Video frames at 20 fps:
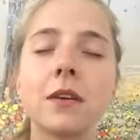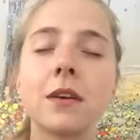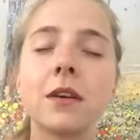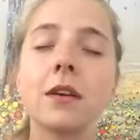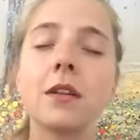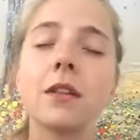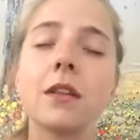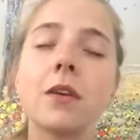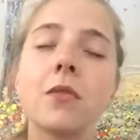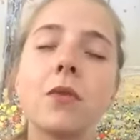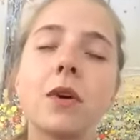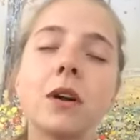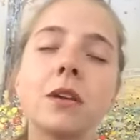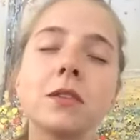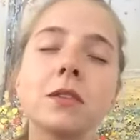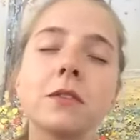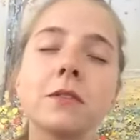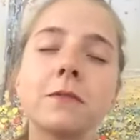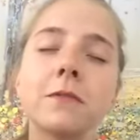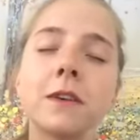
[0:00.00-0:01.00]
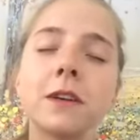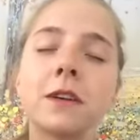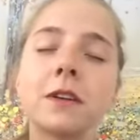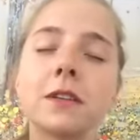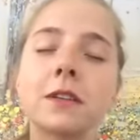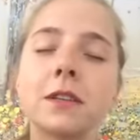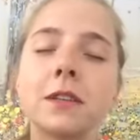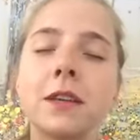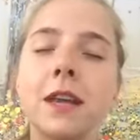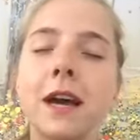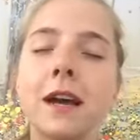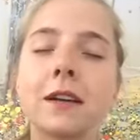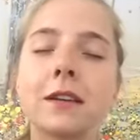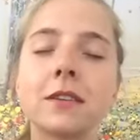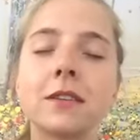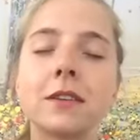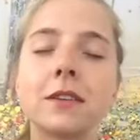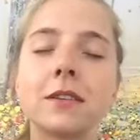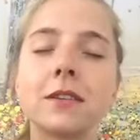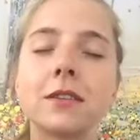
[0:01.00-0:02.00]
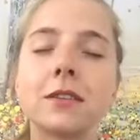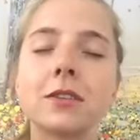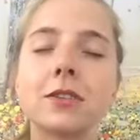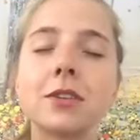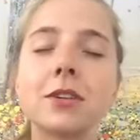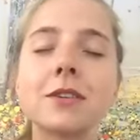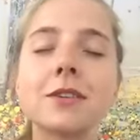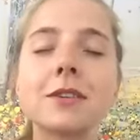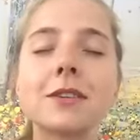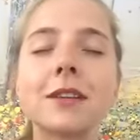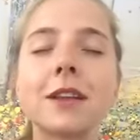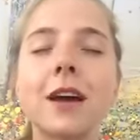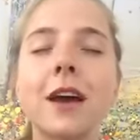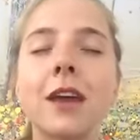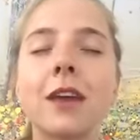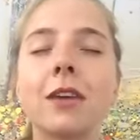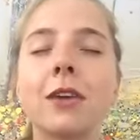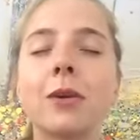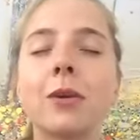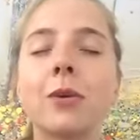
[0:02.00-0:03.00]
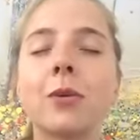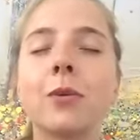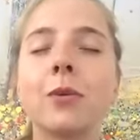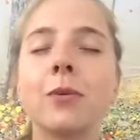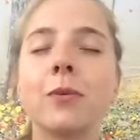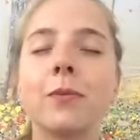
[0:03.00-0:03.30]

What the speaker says: and they want to feel connected just like you.